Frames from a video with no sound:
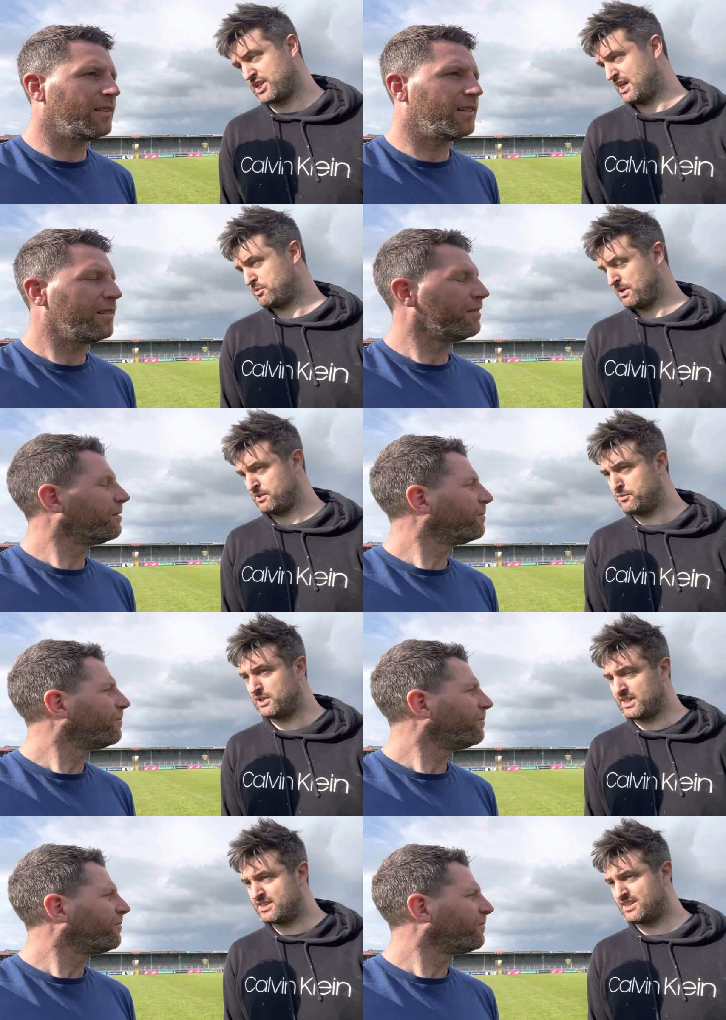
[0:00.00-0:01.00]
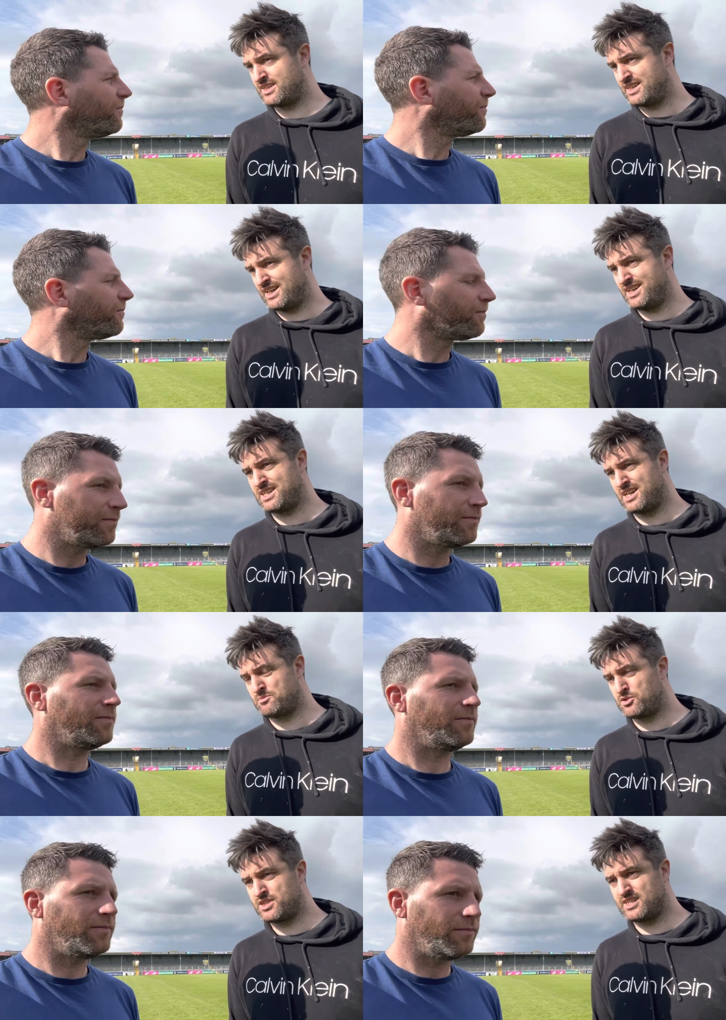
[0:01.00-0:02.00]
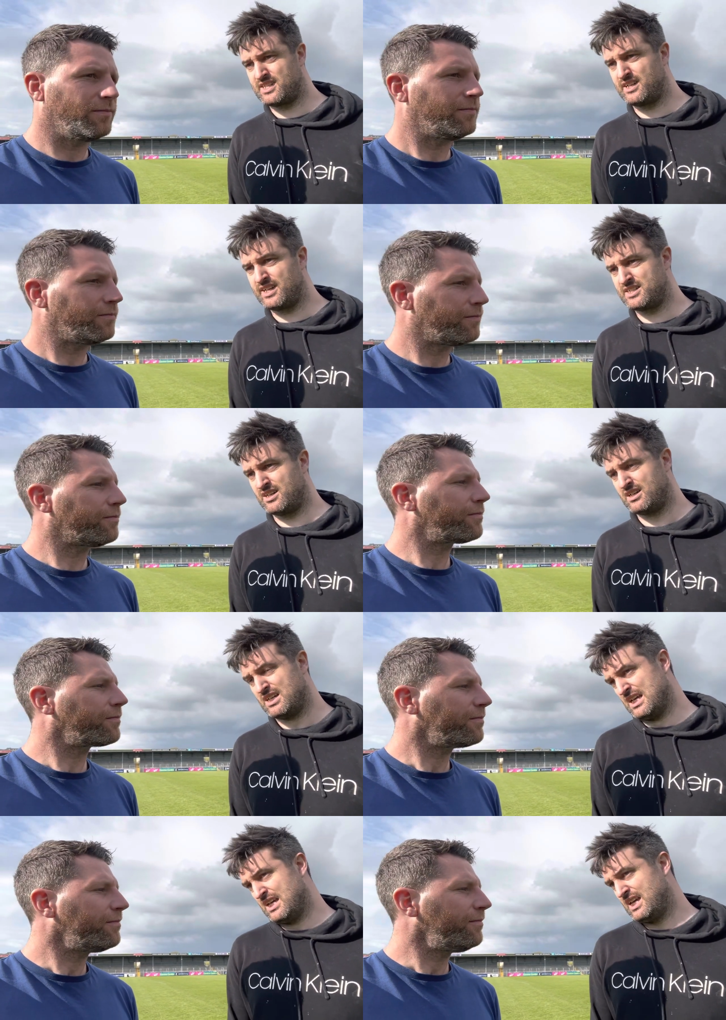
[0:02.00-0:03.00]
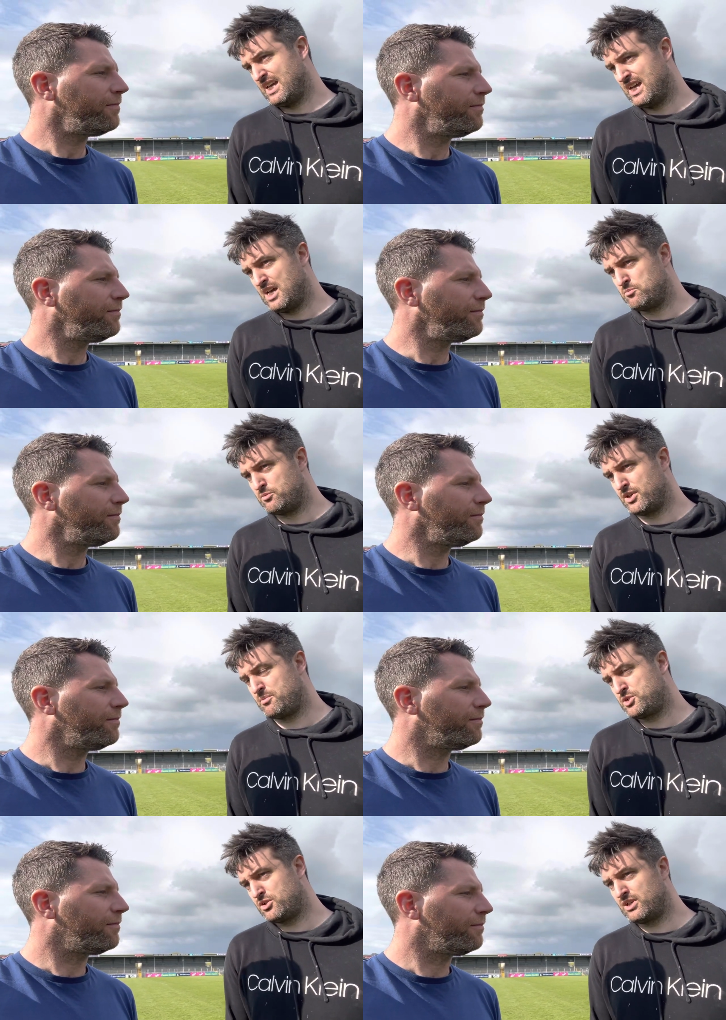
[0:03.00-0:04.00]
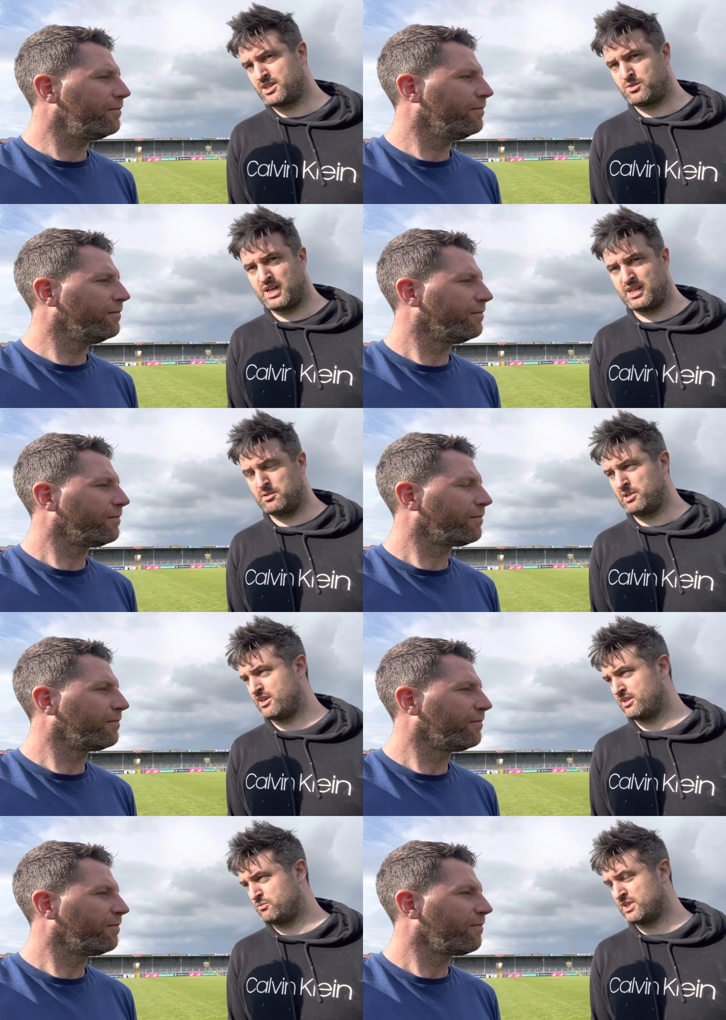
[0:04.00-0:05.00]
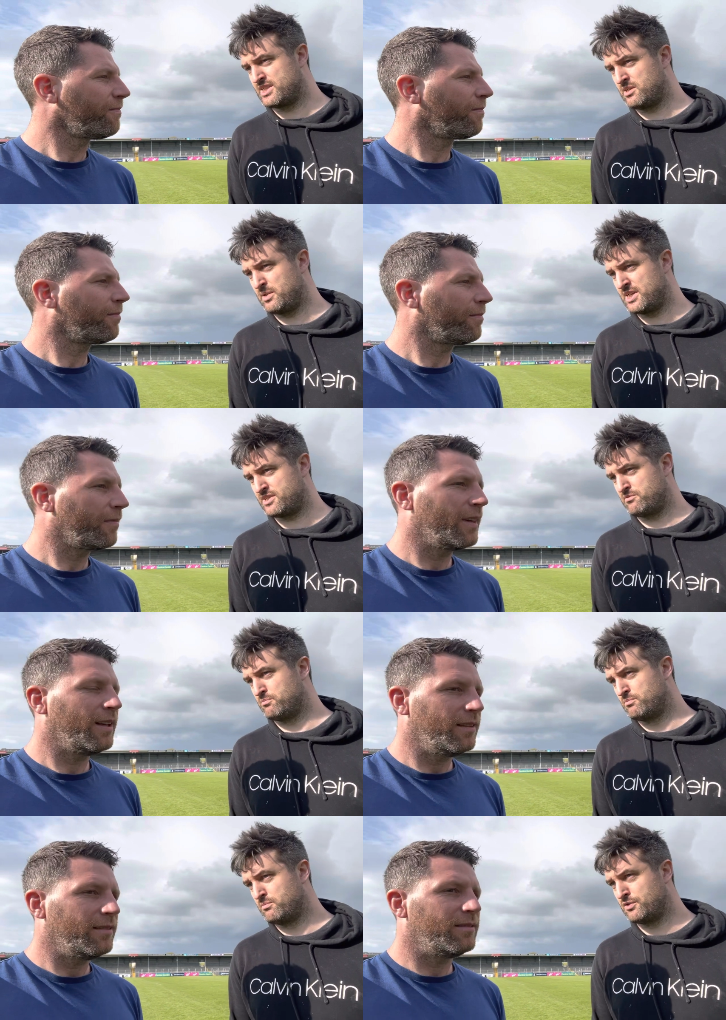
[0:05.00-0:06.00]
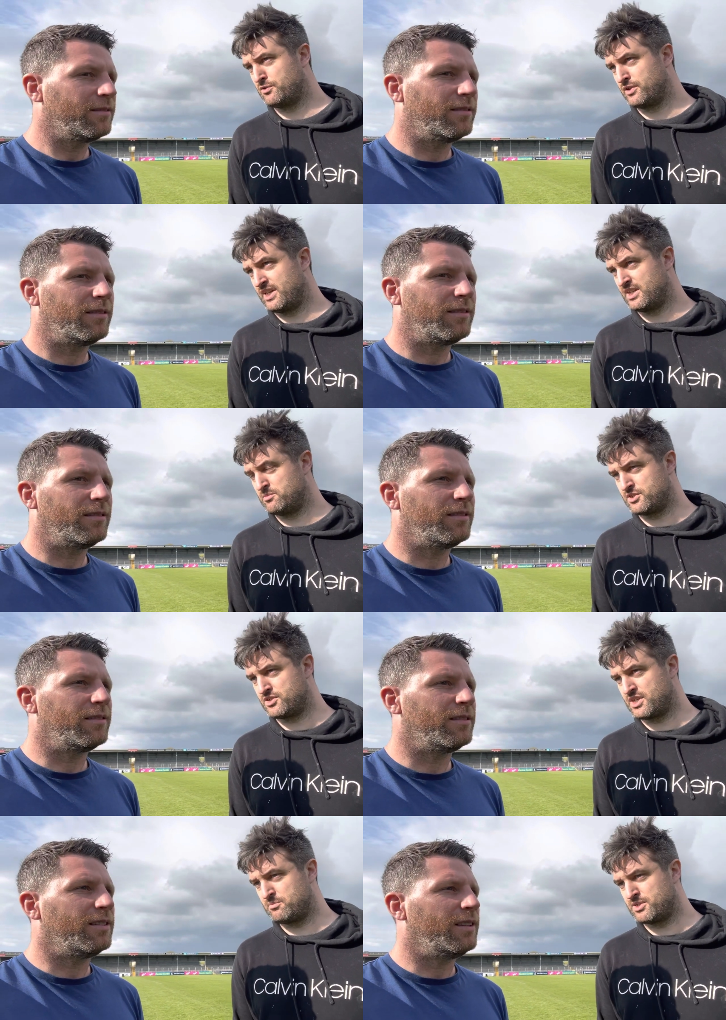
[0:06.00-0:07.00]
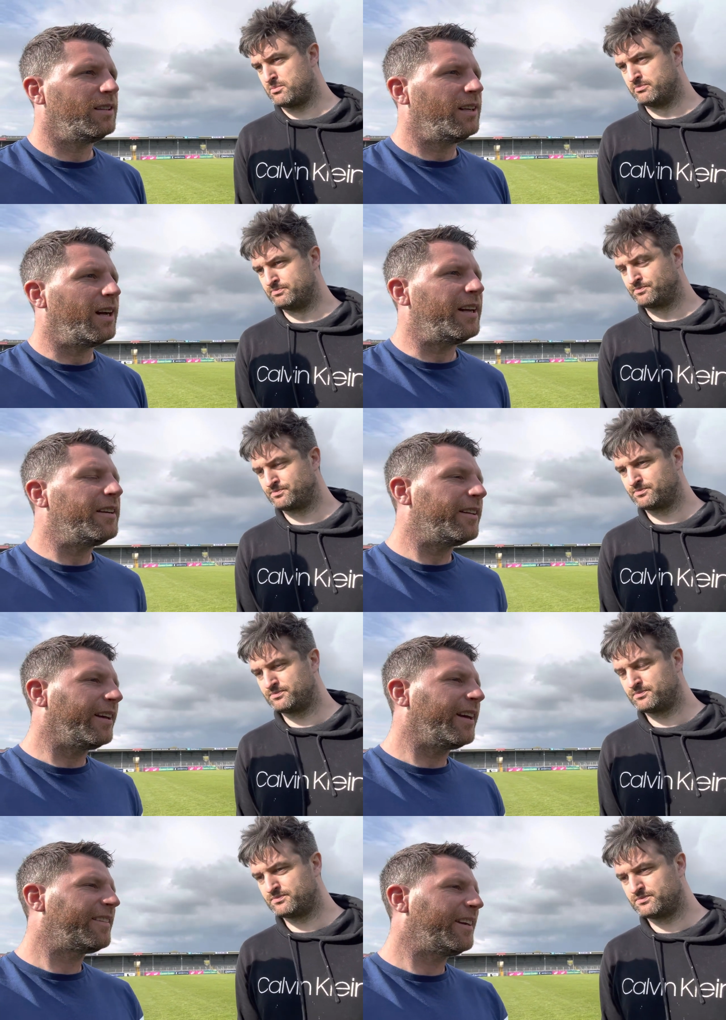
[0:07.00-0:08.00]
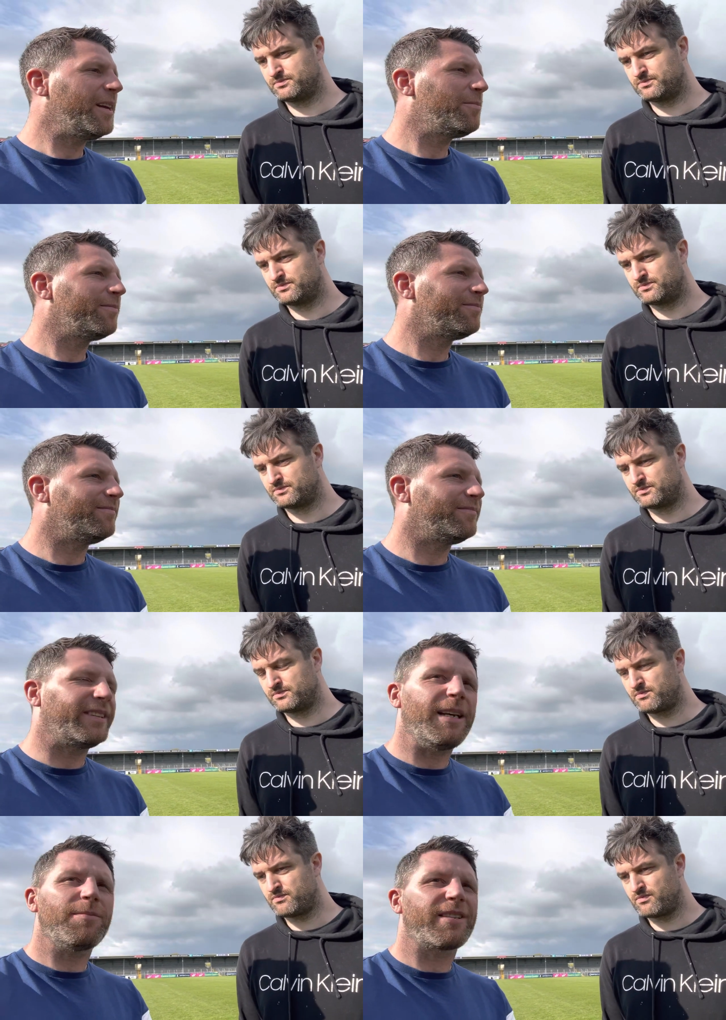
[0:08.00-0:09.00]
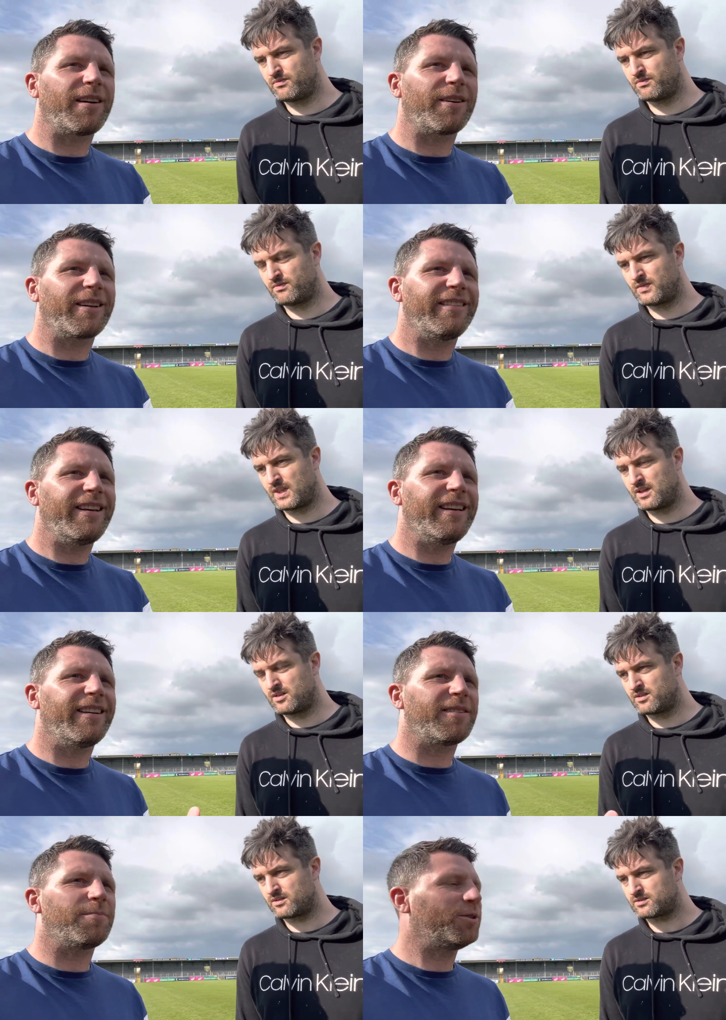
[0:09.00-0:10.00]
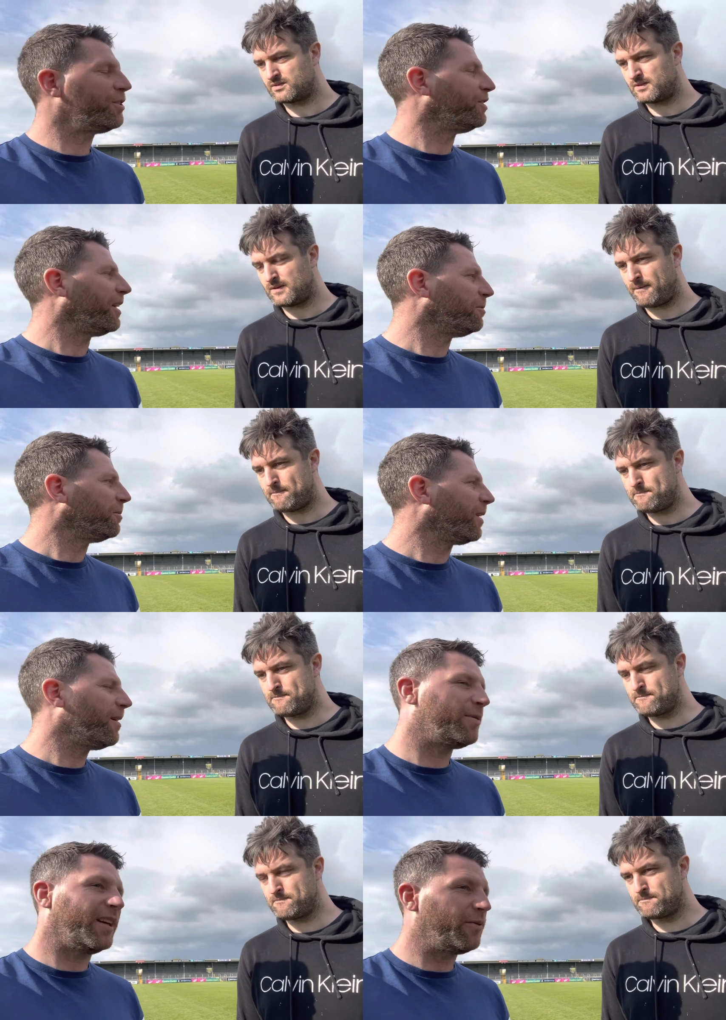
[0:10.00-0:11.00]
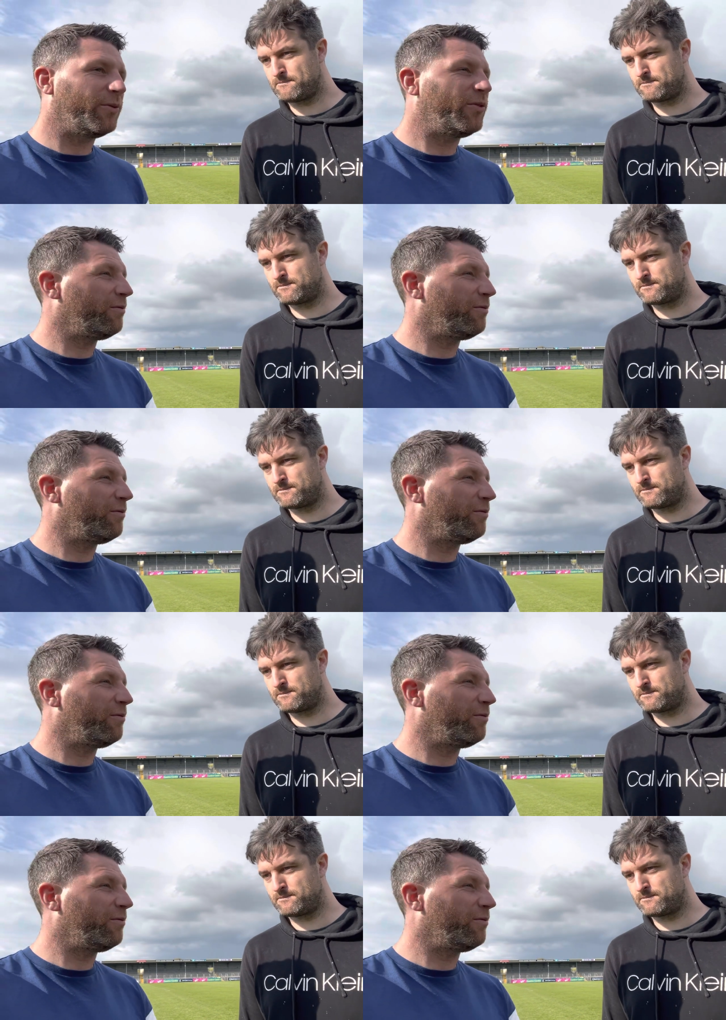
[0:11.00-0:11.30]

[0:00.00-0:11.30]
Speaker 1: to get probably fully into it today as much as he'd like to. But I'm sure, like, the quality of player, we'll see the best of him
Speaker 2: before the end of the Munster Championship. And do you think a teams that are conceding this much in championship games, like this